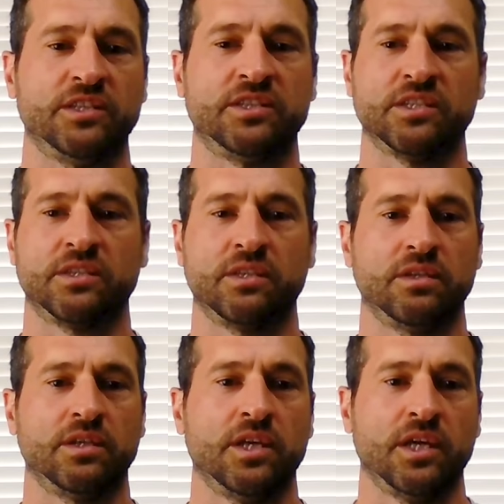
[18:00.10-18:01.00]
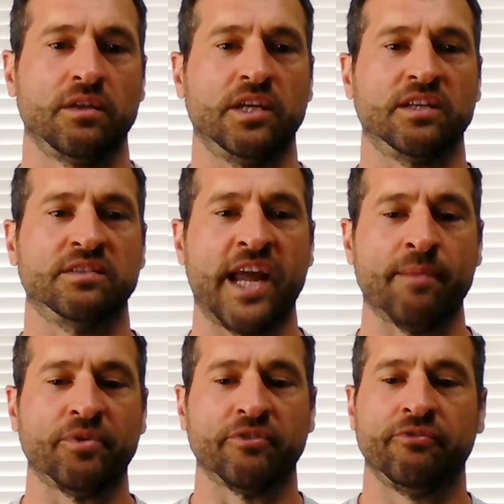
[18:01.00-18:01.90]
it is just the
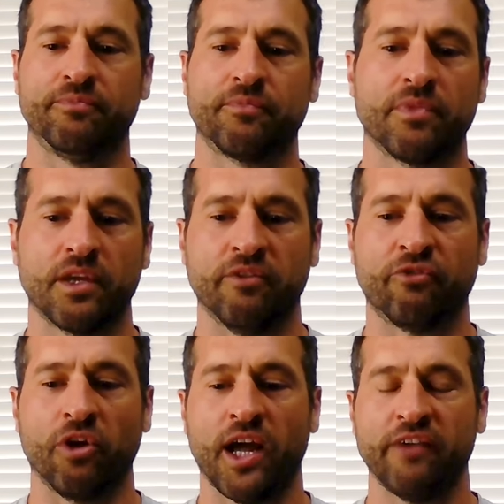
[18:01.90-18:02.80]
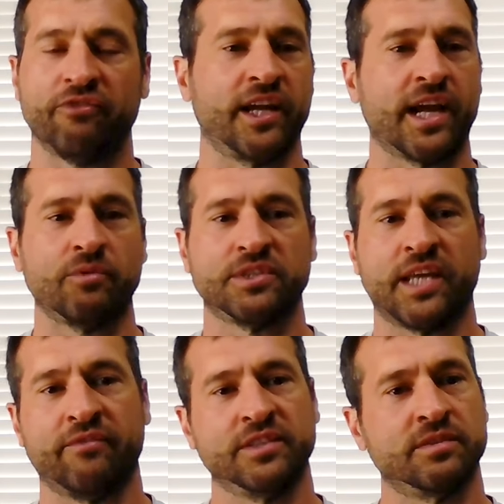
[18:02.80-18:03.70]
example for life. Like I was
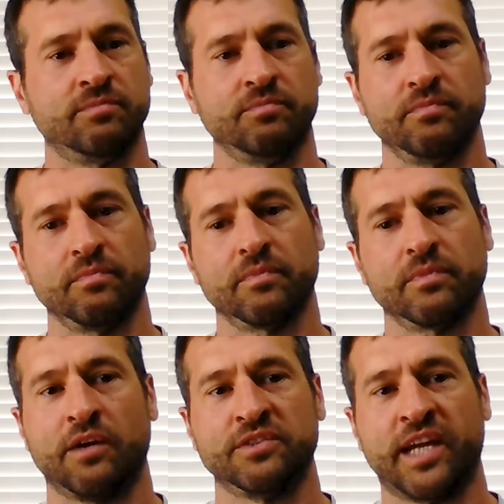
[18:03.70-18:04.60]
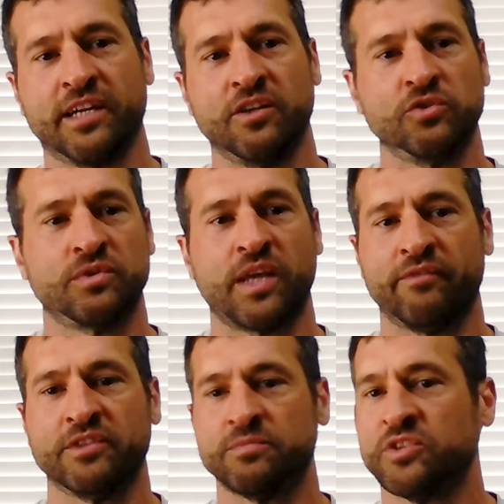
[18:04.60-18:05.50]
diagnosed with
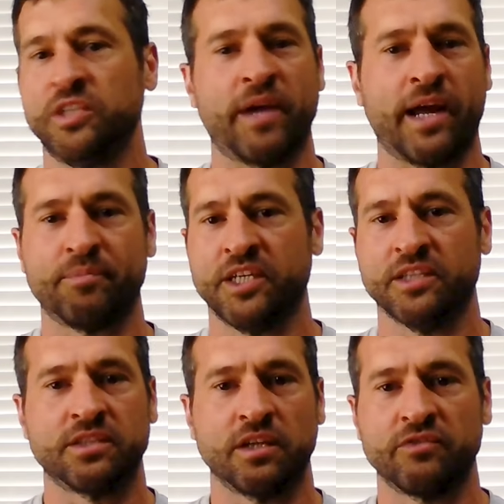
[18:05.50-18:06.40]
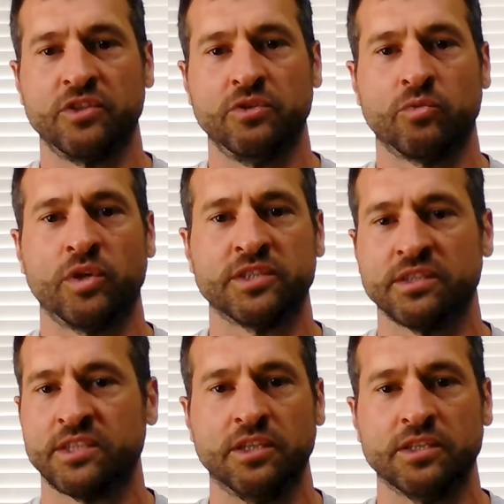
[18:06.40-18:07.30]
having some sleep apnea and stuff too. It wasn't
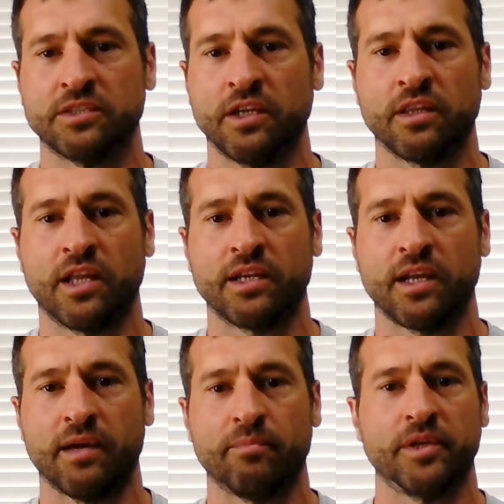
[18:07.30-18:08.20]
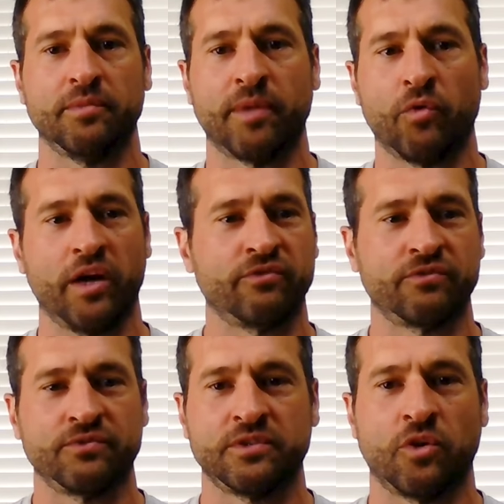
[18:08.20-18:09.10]
serious or anything like that, but my
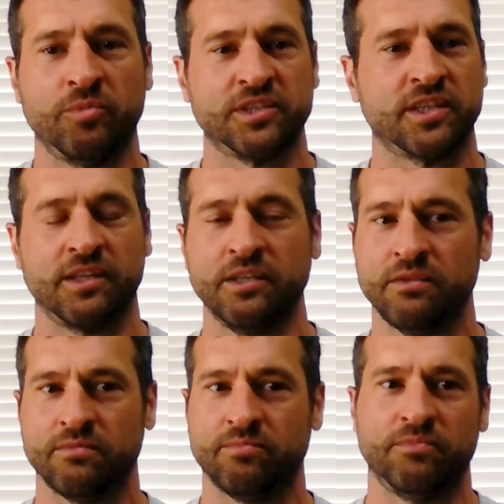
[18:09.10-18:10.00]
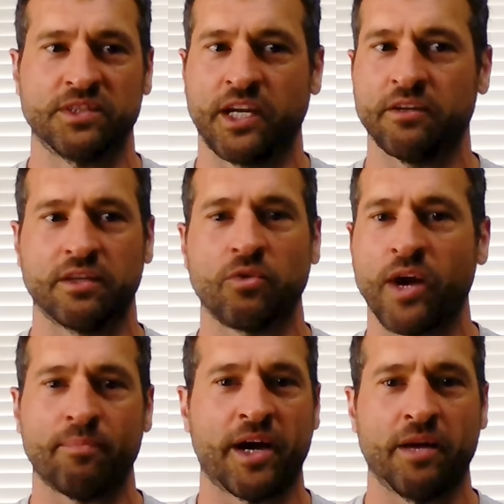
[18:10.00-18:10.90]
wife told me, she's like, you scared the
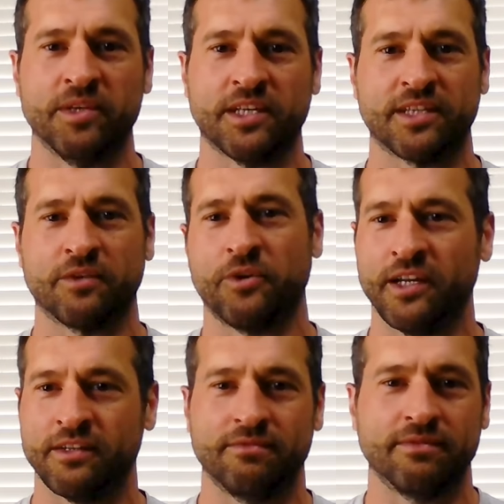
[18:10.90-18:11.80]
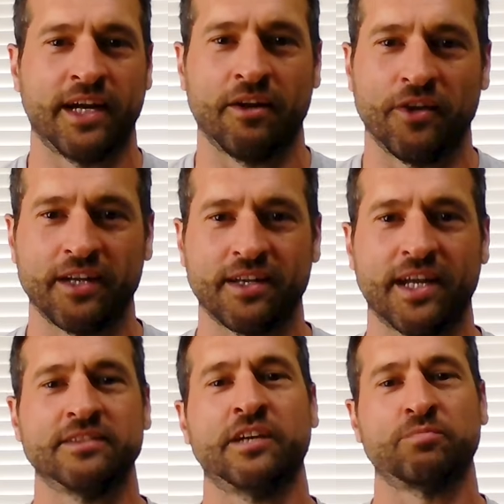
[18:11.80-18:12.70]
crap out of me. And I was like, well, I don't like
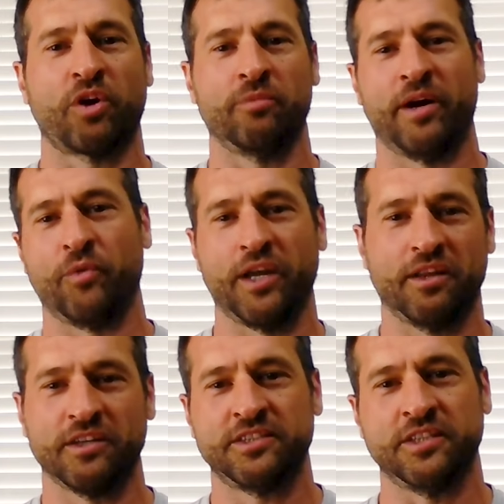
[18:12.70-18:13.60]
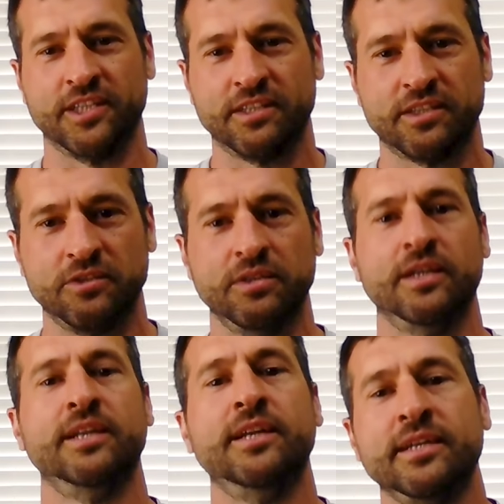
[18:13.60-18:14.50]
that. So that was part of my weight loss journey too.
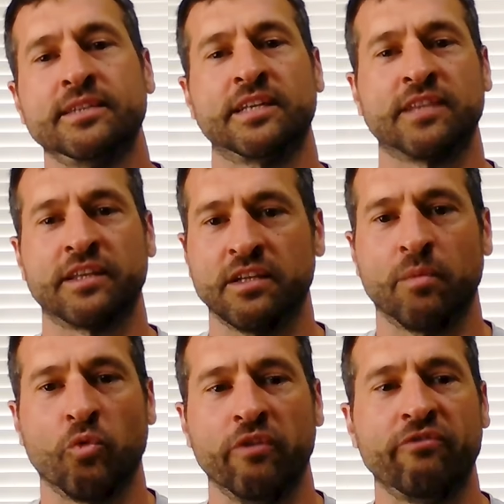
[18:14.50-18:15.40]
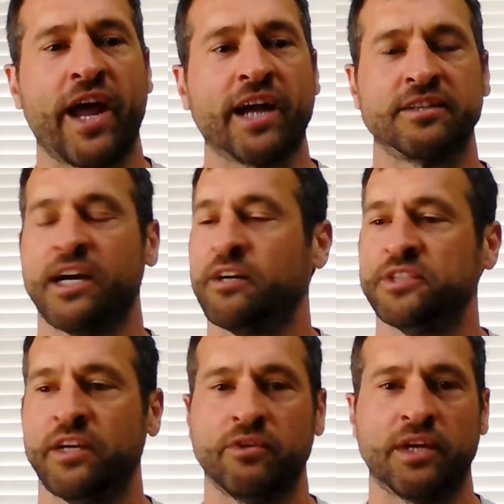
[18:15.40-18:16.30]
Yeah. So that's like the number one factor. I was
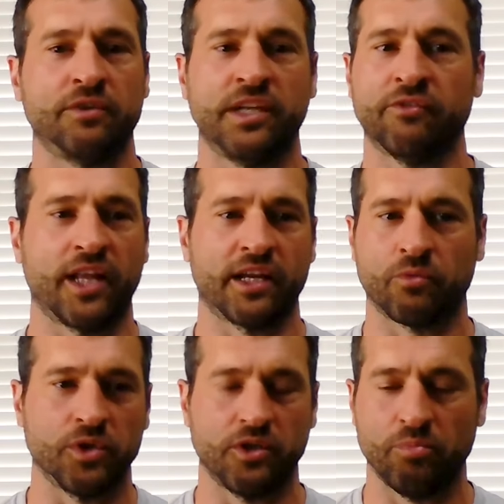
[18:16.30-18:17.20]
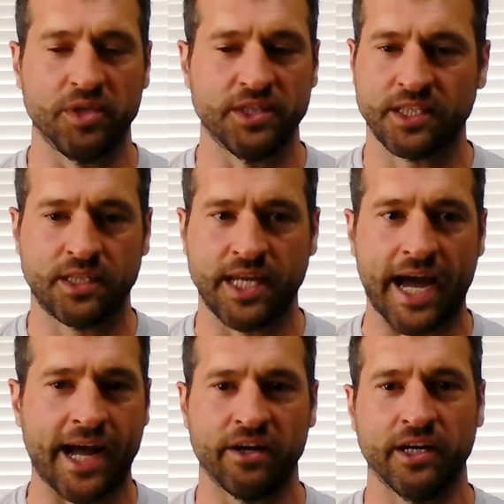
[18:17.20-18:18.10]
never like a really obese
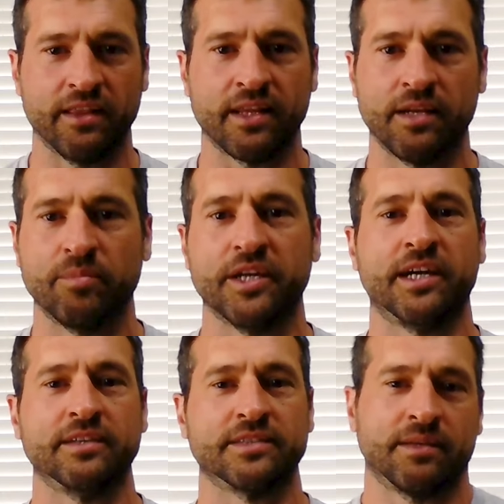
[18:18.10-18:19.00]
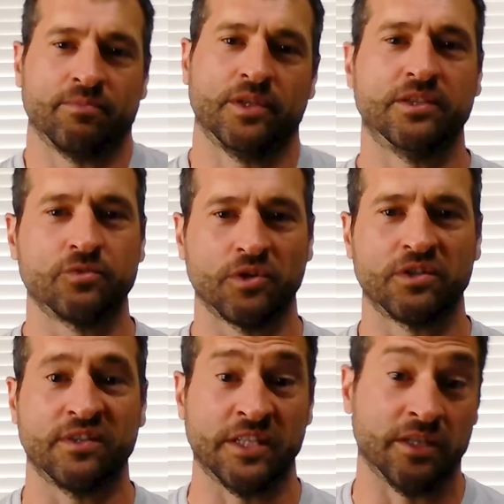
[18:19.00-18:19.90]
guy or anything, but I was like, it's worth
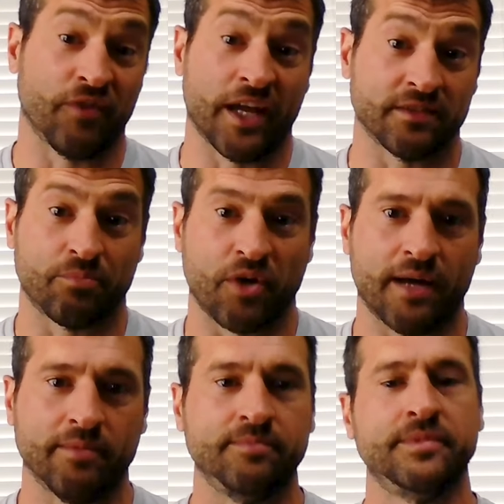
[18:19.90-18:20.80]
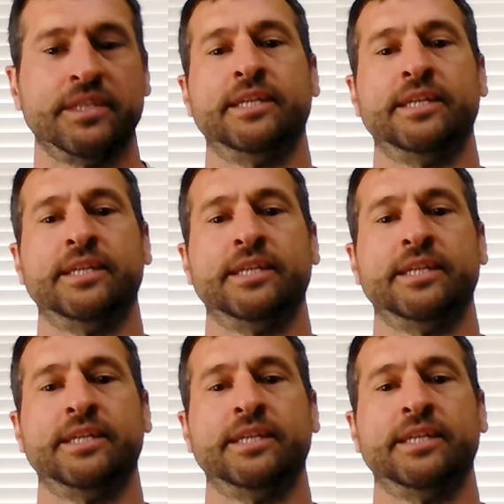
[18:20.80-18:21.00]
seeing if that's the problem.